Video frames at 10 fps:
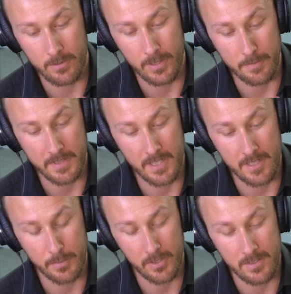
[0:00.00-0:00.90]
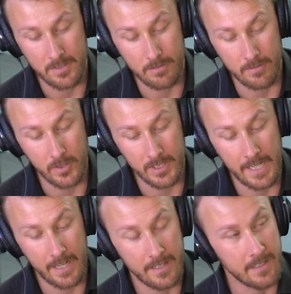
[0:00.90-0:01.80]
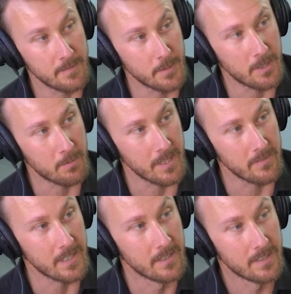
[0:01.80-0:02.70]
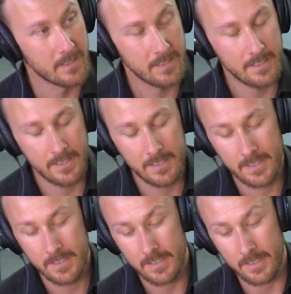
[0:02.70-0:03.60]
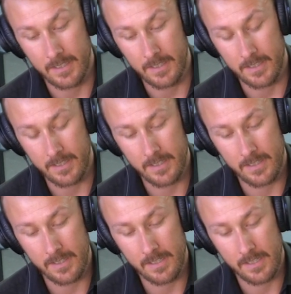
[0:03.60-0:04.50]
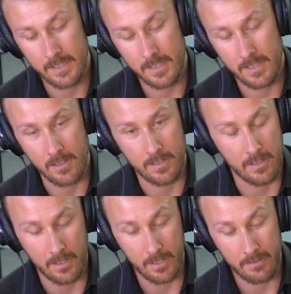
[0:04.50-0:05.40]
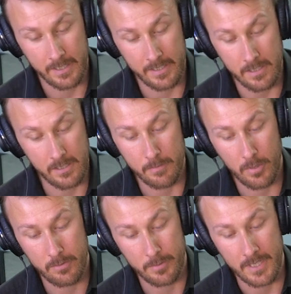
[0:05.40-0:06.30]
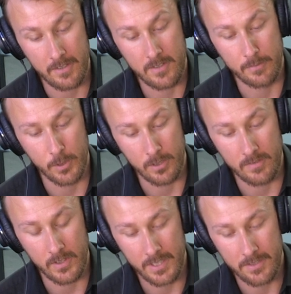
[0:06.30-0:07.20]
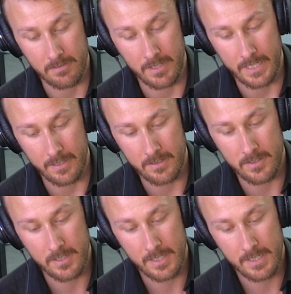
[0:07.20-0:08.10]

20% deposit to avoid that LMI waiver. I reckon you could probably give some more advice around